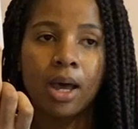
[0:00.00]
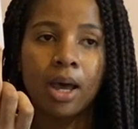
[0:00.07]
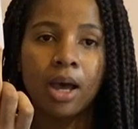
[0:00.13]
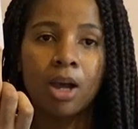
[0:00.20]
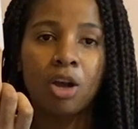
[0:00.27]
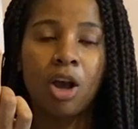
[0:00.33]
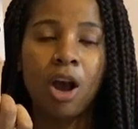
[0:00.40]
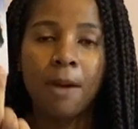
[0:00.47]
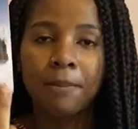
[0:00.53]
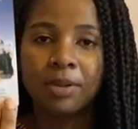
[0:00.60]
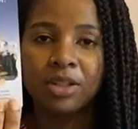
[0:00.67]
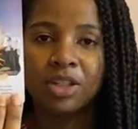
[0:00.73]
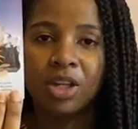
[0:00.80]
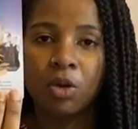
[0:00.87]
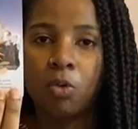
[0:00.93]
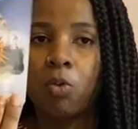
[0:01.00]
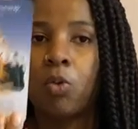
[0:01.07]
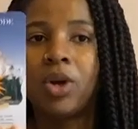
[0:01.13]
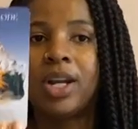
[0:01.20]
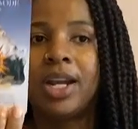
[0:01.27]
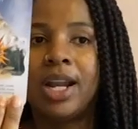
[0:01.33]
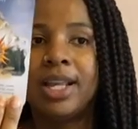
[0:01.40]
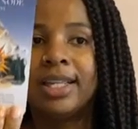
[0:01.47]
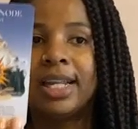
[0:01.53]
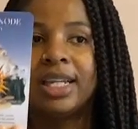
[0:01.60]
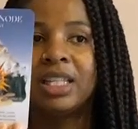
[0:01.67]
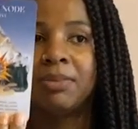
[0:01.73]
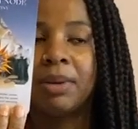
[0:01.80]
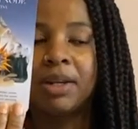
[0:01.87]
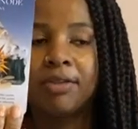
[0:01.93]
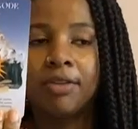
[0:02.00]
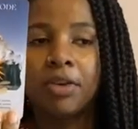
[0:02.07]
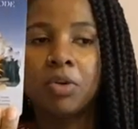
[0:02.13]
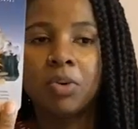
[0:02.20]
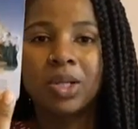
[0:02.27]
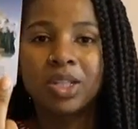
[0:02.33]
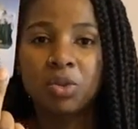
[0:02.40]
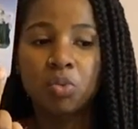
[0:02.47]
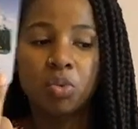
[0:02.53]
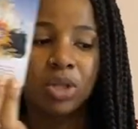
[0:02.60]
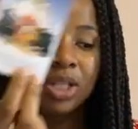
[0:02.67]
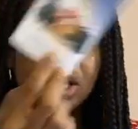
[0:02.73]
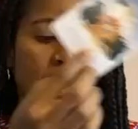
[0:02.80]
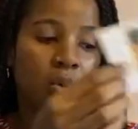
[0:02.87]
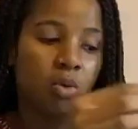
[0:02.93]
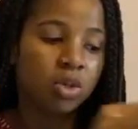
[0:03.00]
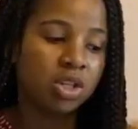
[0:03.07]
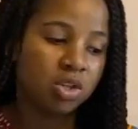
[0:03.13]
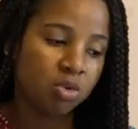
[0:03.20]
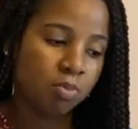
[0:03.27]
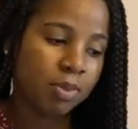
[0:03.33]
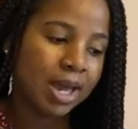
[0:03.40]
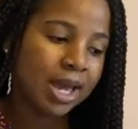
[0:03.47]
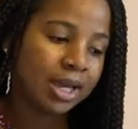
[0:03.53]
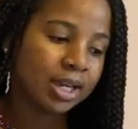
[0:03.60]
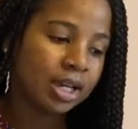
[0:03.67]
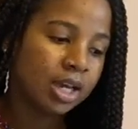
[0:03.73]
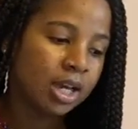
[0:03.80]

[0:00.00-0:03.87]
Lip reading: accomplishing what it is that is meant for you. It's really holding you back.